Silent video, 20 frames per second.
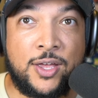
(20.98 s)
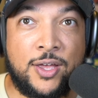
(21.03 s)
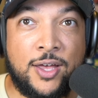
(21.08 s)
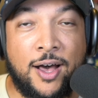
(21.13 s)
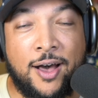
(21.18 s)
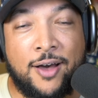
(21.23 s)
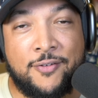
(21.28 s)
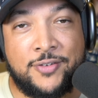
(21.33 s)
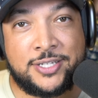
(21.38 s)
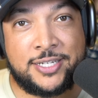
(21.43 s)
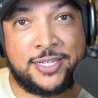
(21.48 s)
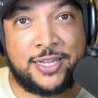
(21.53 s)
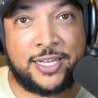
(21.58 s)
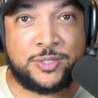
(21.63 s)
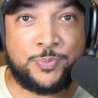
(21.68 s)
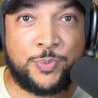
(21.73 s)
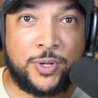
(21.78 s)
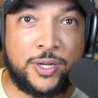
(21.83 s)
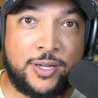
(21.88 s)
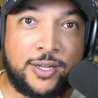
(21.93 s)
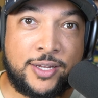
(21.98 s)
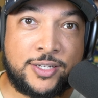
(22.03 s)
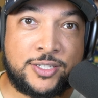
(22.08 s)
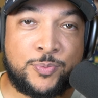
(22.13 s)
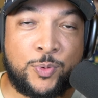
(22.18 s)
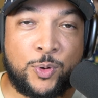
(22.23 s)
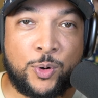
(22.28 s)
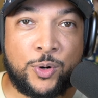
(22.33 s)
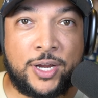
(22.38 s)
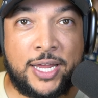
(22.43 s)
Obviously, that's been
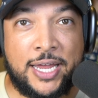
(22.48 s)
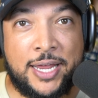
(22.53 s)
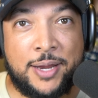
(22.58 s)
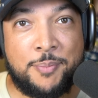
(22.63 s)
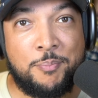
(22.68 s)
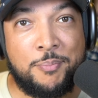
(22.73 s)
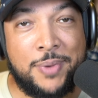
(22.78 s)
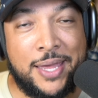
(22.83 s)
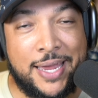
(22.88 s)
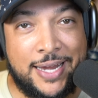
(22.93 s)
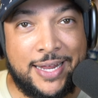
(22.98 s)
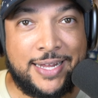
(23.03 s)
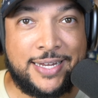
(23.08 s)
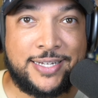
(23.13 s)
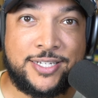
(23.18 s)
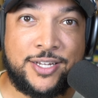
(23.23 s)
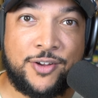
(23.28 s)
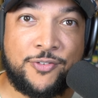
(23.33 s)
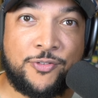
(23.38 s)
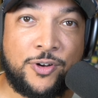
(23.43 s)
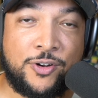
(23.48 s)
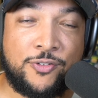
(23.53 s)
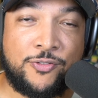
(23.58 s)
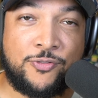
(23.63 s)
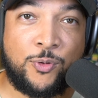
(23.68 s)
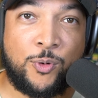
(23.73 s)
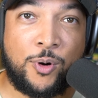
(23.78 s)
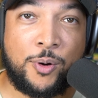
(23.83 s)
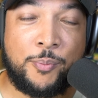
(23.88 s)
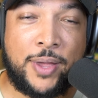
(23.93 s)
explored in many different
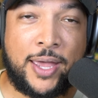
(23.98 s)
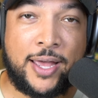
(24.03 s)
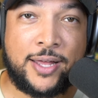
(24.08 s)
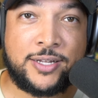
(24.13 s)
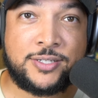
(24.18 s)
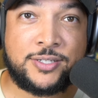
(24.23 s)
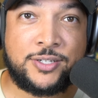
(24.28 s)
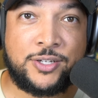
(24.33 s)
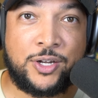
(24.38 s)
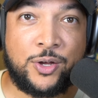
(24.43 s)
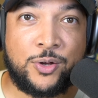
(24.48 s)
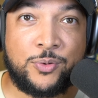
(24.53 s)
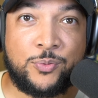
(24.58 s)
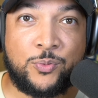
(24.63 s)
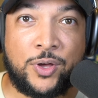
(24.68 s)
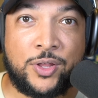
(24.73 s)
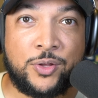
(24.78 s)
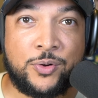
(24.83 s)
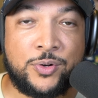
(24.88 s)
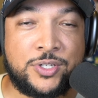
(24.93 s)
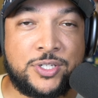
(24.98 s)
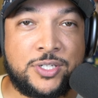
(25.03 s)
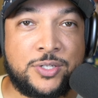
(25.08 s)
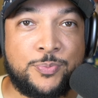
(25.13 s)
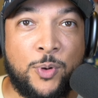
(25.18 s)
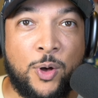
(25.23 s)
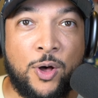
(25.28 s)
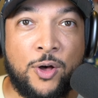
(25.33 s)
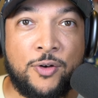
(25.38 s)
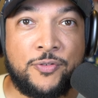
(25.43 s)
formats, you know, whether it's
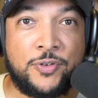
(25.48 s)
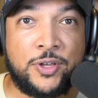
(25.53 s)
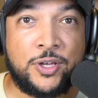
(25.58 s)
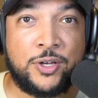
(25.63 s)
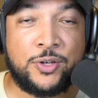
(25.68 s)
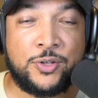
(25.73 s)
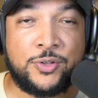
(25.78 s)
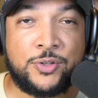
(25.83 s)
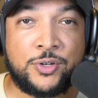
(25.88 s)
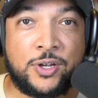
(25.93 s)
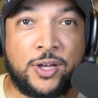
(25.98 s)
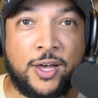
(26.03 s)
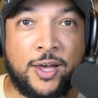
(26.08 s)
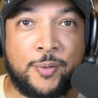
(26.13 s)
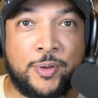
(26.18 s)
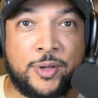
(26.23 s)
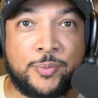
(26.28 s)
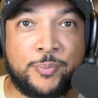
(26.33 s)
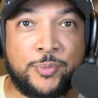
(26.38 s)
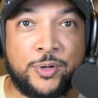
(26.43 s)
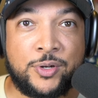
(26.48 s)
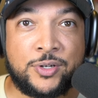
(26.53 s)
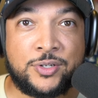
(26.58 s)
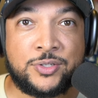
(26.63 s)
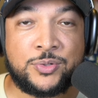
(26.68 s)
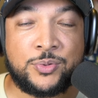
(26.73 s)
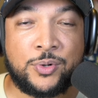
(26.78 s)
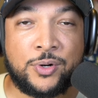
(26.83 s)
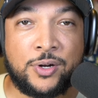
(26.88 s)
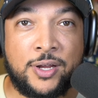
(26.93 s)
Smallville, the comic
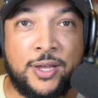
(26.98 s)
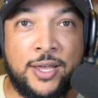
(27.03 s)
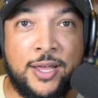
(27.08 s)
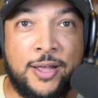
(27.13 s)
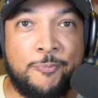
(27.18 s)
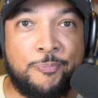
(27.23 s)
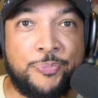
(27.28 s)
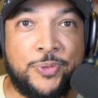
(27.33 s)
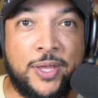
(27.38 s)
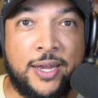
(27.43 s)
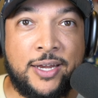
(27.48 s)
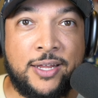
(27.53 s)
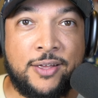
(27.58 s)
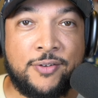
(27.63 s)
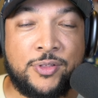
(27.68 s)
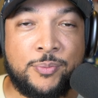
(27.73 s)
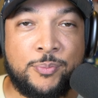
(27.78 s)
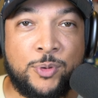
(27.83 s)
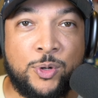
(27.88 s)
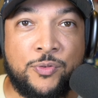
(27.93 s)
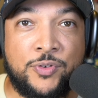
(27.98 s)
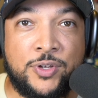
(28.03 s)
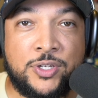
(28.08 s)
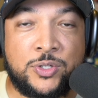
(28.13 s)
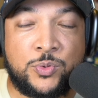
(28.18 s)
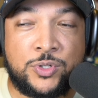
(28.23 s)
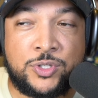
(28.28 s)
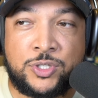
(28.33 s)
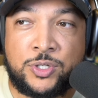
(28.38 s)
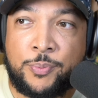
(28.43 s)
books, or any of the movies
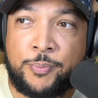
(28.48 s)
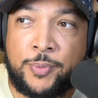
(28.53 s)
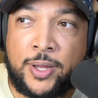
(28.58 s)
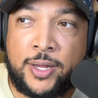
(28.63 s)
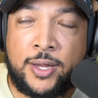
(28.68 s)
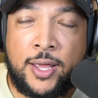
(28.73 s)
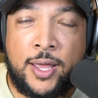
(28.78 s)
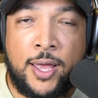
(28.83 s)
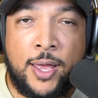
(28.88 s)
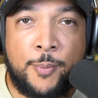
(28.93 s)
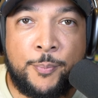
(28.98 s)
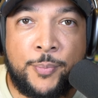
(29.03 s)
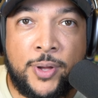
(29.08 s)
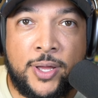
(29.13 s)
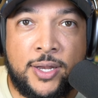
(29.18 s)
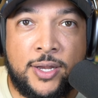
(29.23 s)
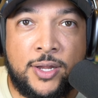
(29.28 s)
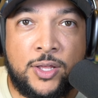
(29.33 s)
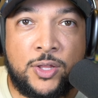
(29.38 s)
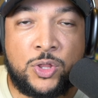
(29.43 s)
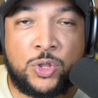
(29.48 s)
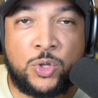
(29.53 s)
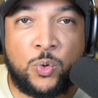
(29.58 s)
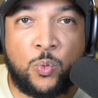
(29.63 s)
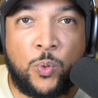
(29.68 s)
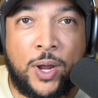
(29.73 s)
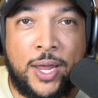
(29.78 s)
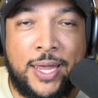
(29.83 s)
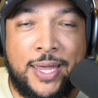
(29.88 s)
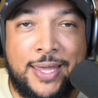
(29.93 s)
with Superman, but the
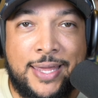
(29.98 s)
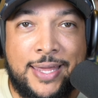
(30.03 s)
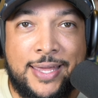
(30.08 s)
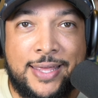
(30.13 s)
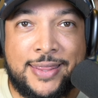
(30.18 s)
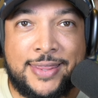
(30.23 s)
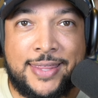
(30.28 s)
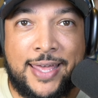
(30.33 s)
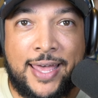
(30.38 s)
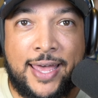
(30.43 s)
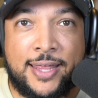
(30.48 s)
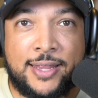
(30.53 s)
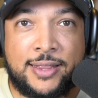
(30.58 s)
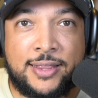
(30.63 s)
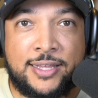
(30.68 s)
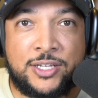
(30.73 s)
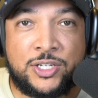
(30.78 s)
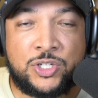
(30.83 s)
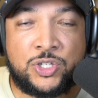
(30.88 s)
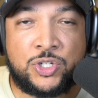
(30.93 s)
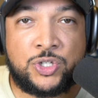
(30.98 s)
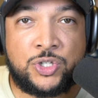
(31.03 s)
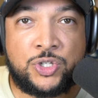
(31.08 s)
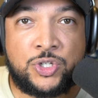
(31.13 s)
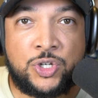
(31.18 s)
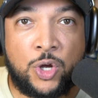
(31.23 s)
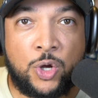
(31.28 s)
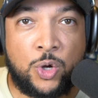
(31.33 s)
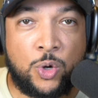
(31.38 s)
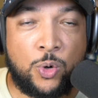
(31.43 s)
way that this
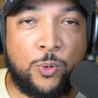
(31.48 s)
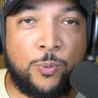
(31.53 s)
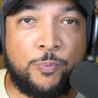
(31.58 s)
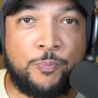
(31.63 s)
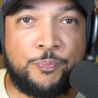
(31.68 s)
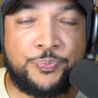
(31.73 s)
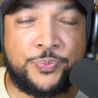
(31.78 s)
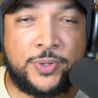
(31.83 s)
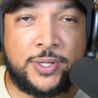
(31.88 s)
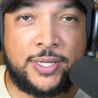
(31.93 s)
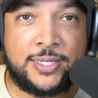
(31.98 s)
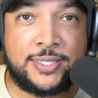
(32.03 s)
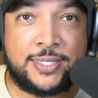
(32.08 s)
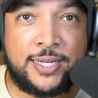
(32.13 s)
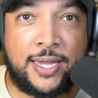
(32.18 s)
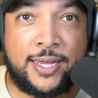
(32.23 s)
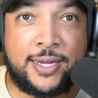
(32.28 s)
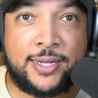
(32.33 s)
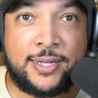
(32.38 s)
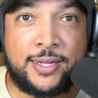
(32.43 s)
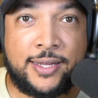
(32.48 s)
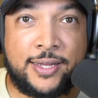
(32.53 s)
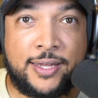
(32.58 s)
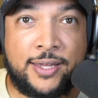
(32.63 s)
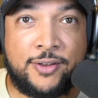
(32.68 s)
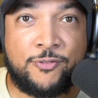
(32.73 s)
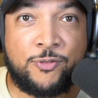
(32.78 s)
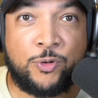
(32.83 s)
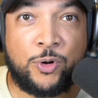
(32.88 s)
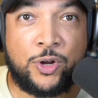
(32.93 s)
show is handling
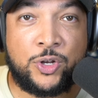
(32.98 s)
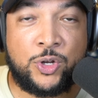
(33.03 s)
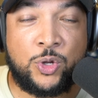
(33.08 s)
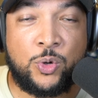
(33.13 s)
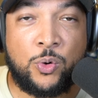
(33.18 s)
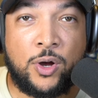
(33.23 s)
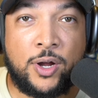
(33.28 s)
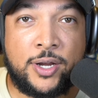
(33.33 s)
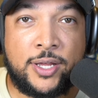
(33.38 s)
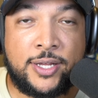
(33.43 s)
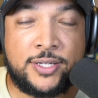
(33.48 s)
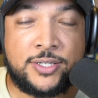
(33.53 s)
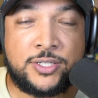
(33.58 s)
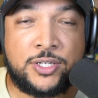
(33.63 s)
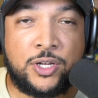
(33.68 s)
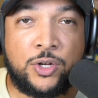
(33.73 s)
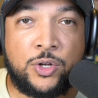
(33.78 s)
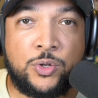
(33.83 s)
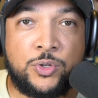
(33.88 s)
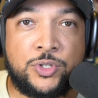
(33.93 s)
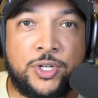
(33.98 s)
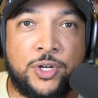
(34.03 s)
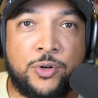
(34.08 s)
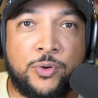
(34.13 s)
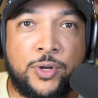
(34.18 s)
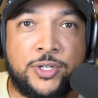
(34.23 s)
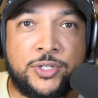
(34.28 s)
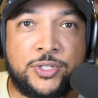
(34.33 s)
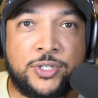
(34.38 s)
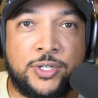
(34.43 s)
it for a new audience and a new
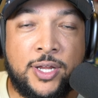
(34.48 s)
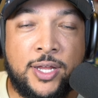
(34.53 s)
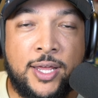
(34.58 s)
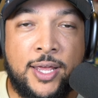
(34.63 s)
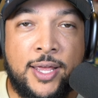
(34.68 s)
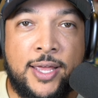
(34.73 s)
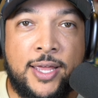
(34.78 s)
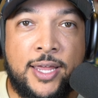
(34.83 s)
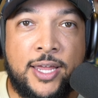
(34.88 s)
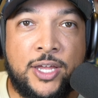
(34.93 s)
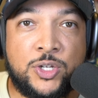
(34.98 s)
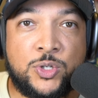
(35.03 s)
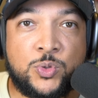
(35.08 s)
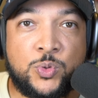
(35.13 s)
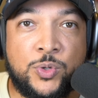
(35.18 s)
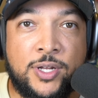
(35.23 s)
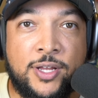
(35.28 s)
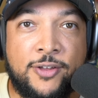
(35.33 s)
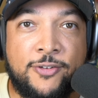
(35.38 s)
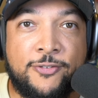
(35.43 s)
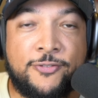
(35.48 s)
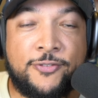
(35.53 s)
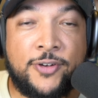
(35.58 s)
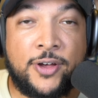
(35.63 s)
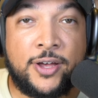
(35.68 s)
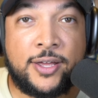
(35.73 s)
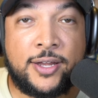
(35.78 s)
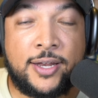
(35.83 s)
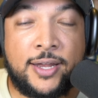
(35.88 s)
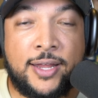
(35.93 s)
generation is really
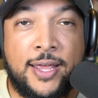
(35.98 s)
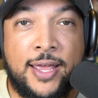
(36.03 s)
fun.